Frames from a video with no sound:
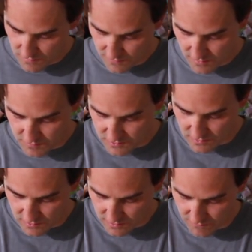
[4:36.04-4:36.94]
Then I'm just
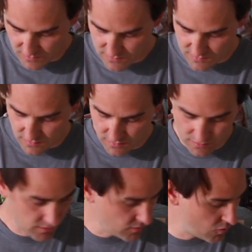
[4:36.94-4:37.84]
gonna give this a
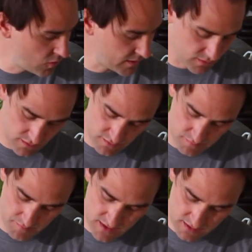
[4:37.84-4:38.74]
quick
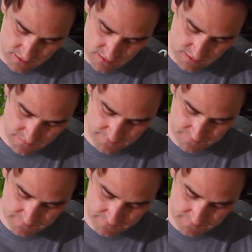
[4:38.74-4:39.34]
little mix.